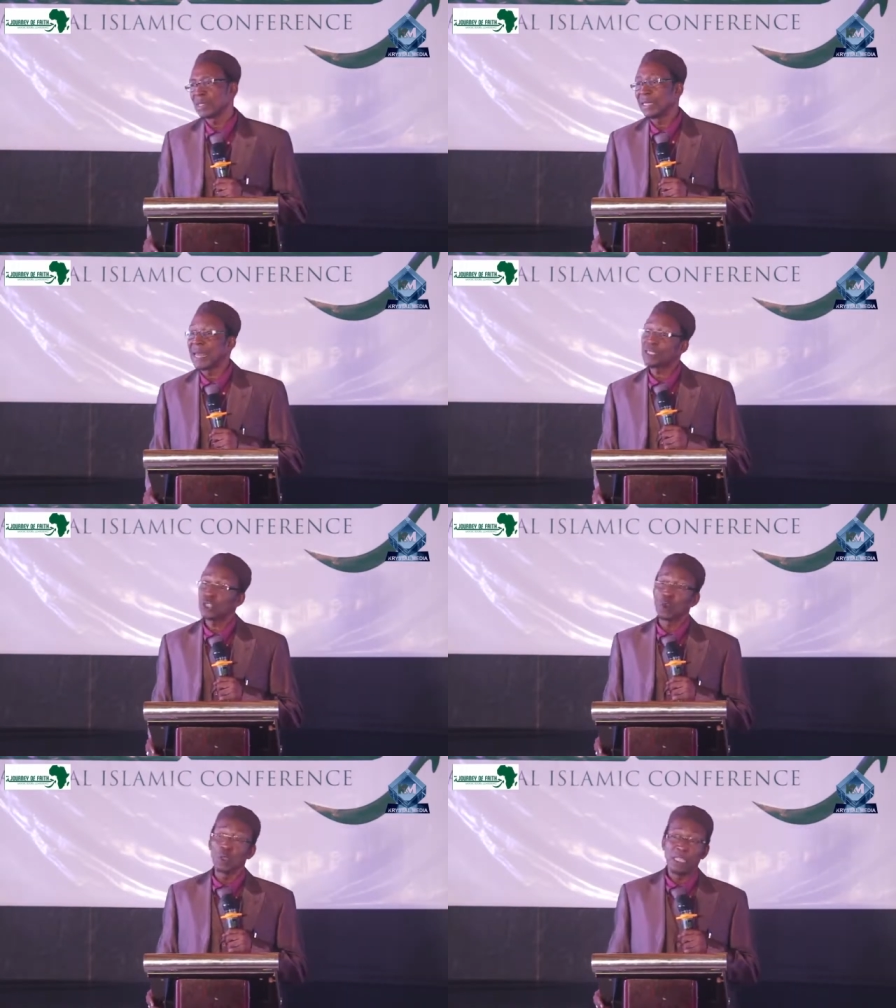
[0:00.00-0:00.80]
And that is
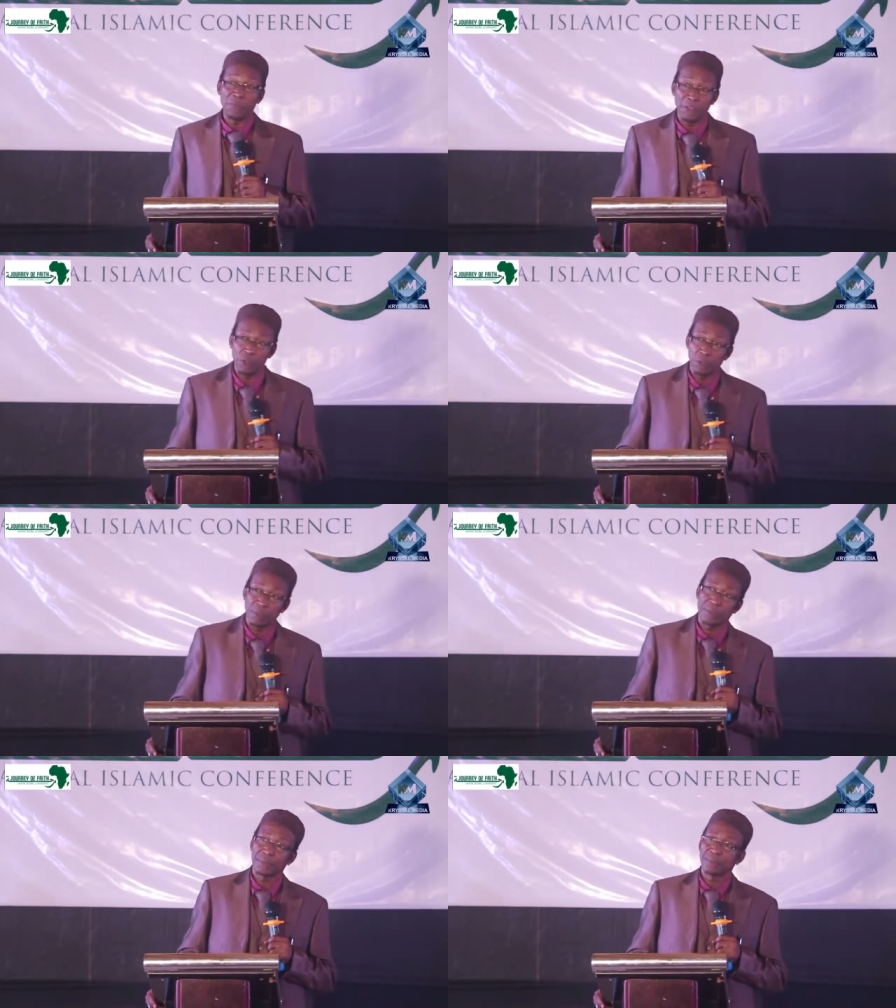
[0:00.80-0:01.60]
so
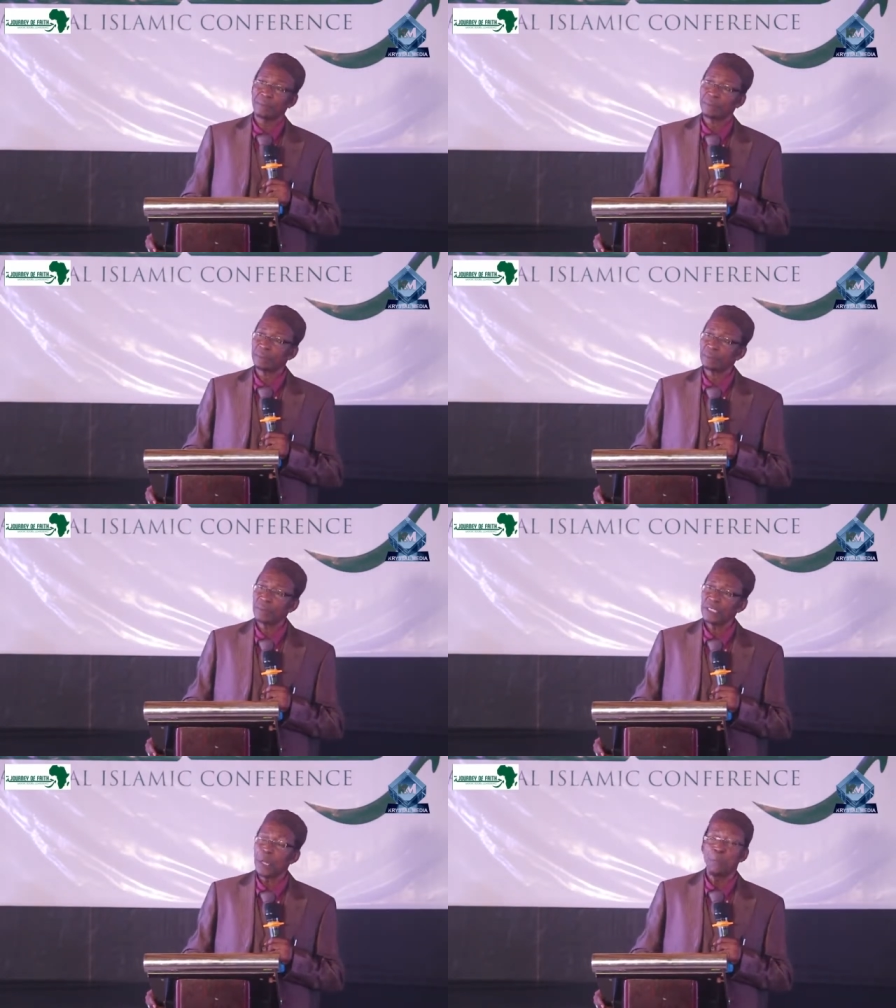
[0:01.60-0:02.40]
difficult.
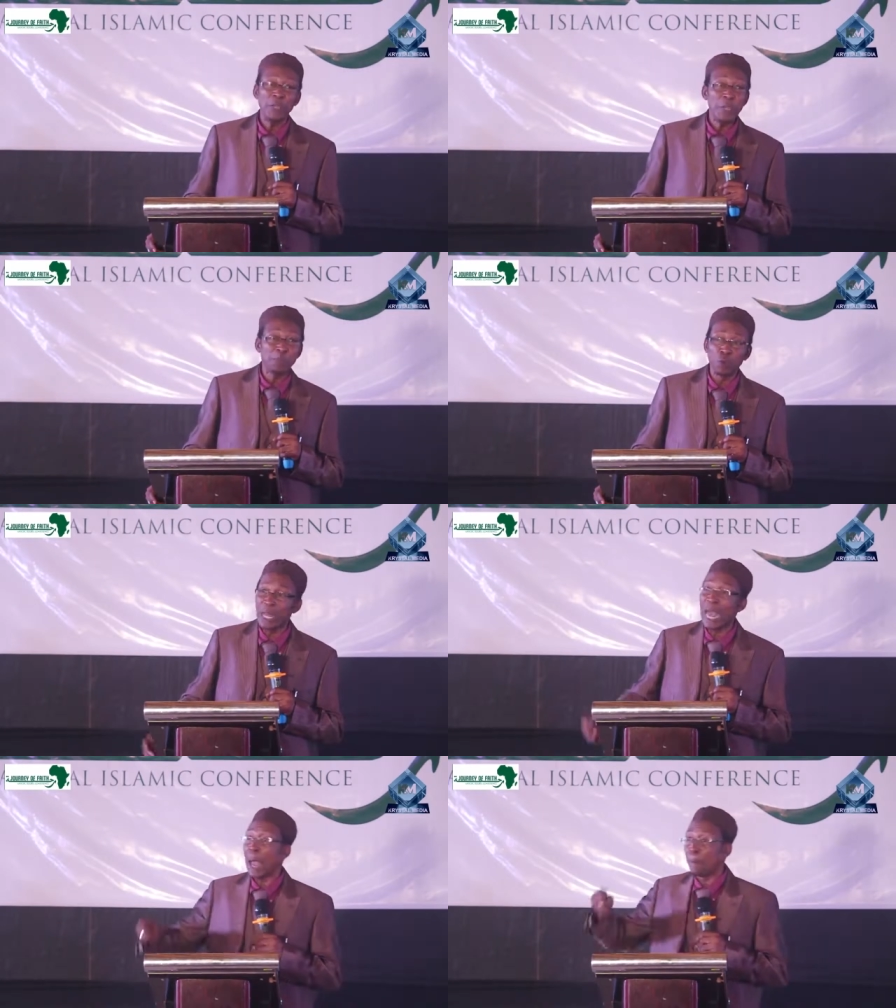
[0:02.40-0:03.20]

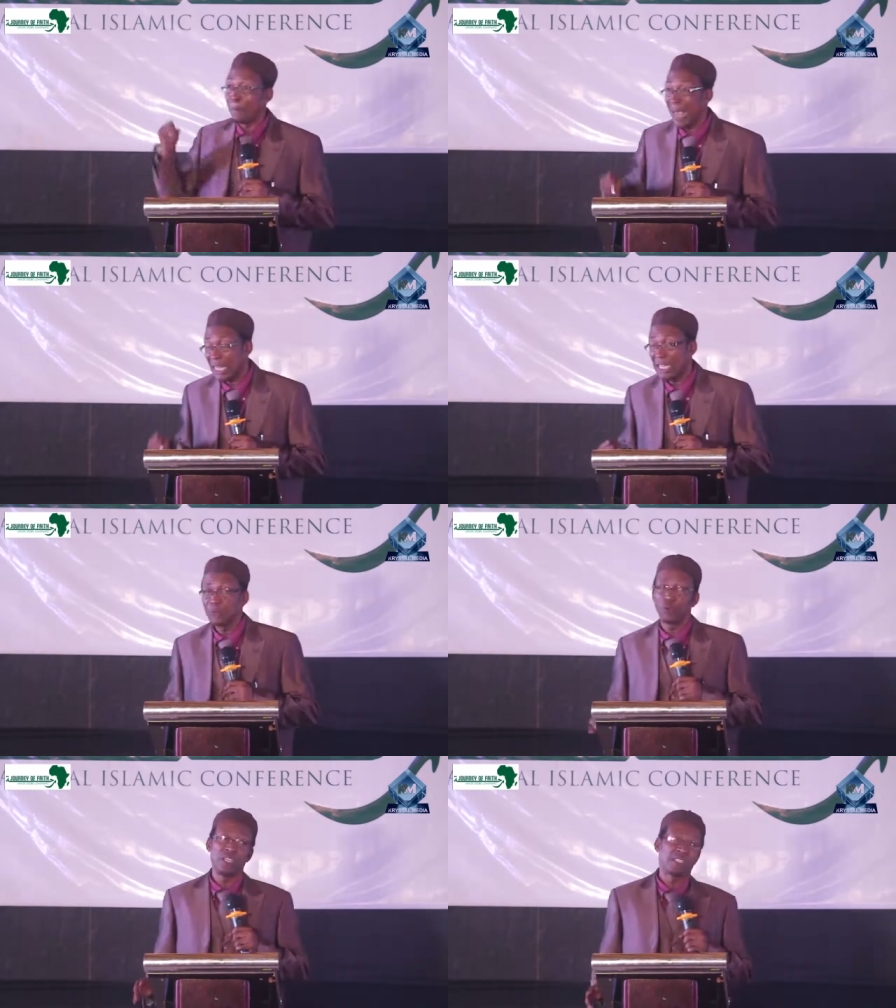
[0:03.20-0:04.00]
People are
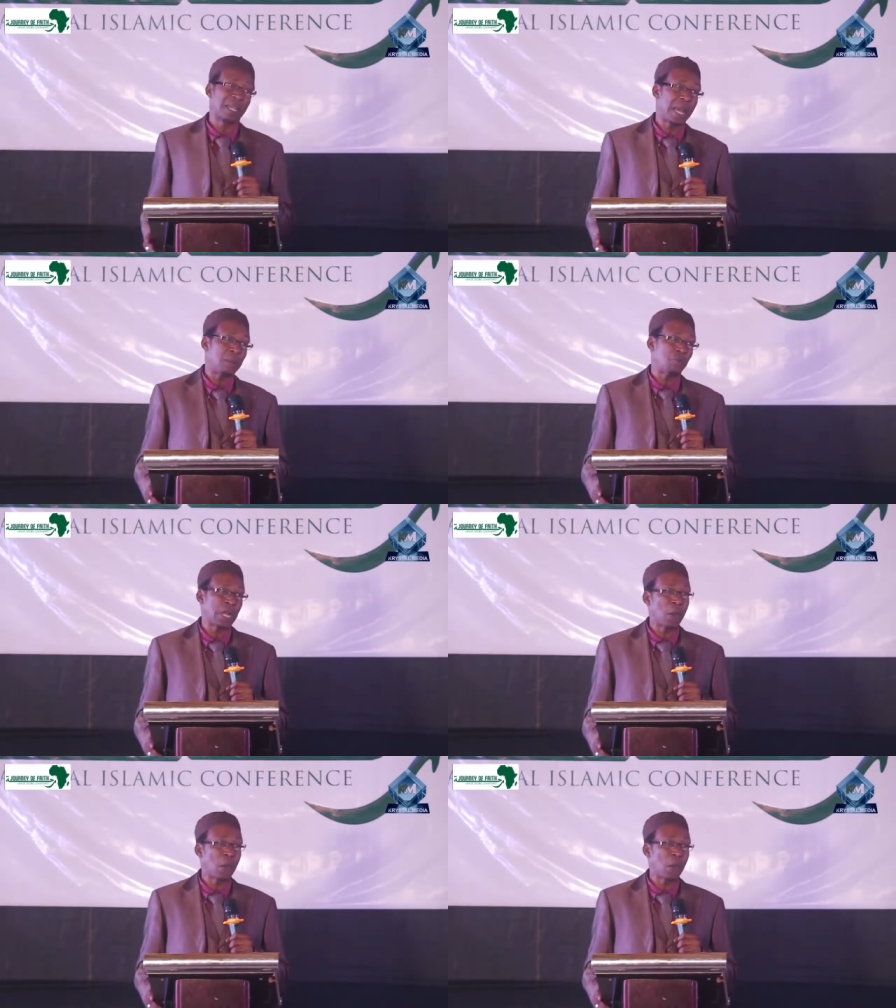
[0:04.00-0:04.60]
begging for Islam.